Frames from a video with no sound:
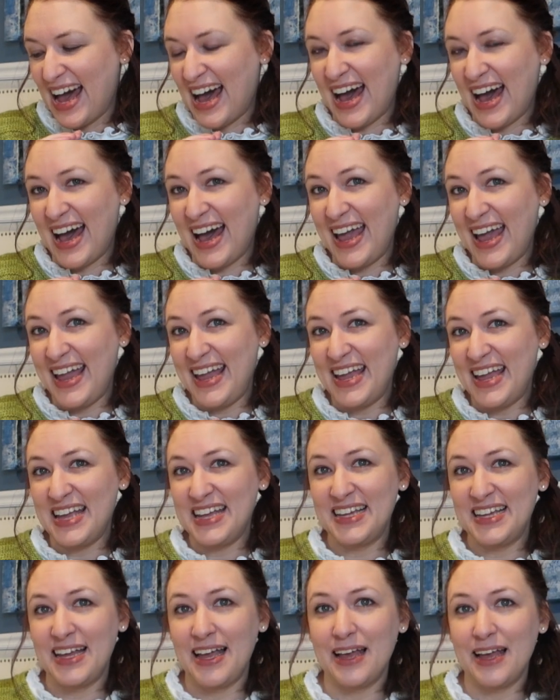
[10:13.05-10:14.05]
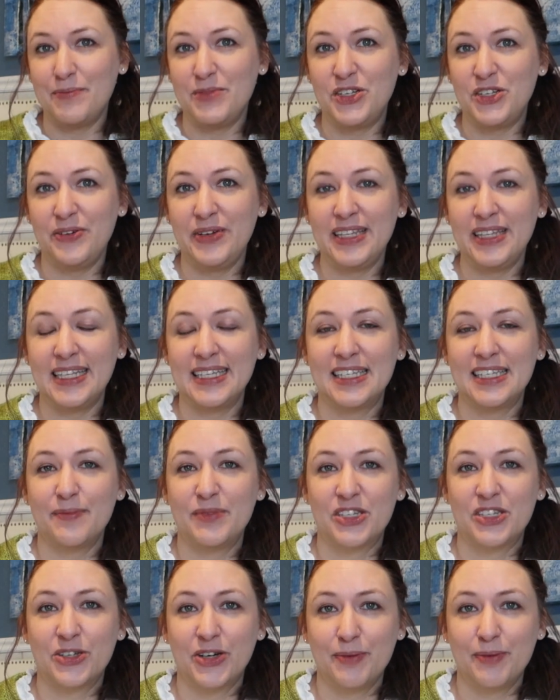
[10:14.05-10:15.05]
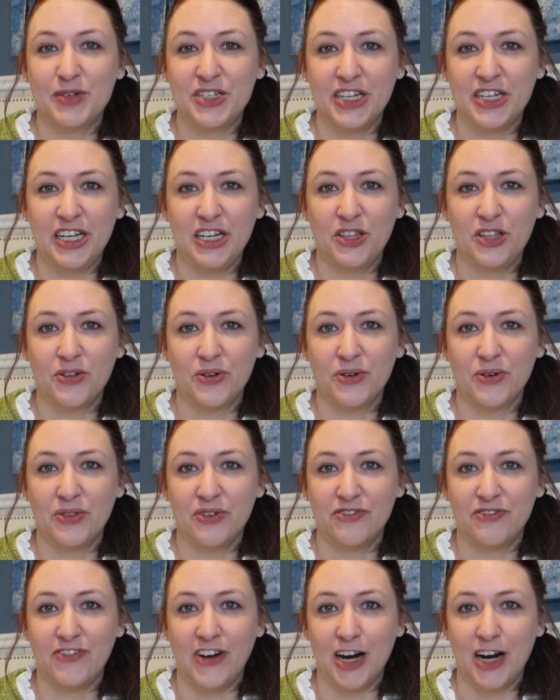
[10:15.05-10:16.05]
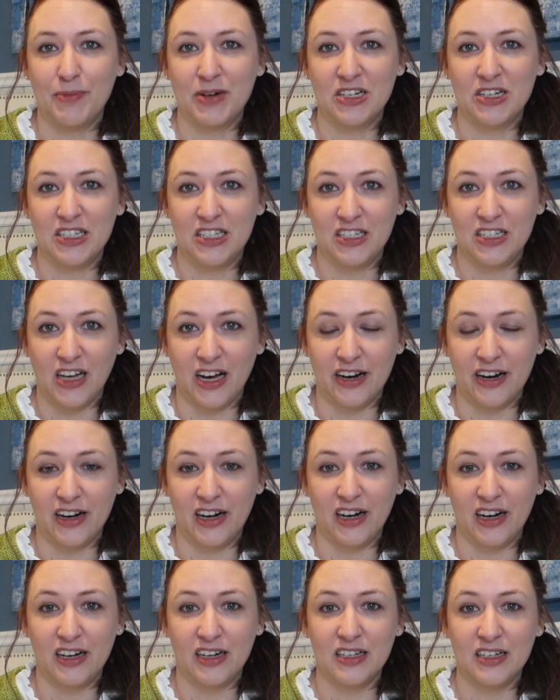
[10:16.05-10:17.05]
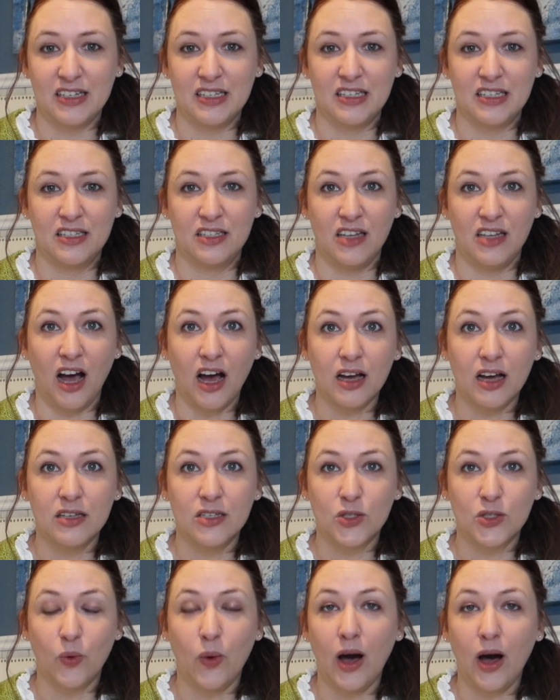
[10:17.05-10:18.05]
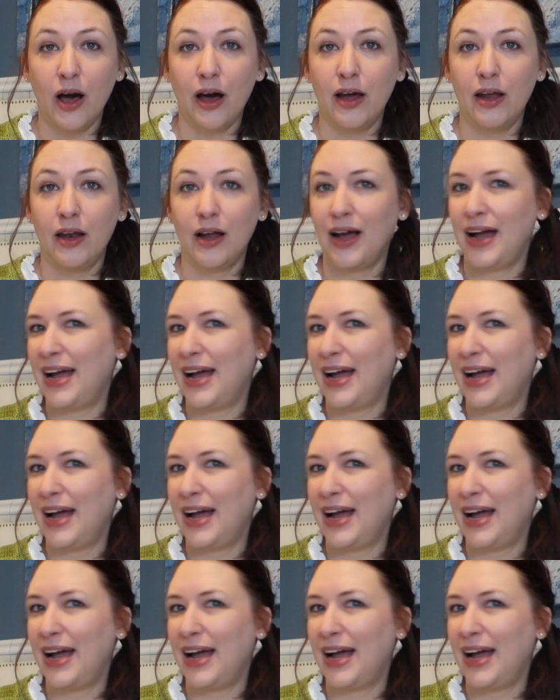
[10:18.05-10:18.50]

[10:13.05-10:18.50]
I am doing the subscription through the Farmer's Daughter Sock Squad.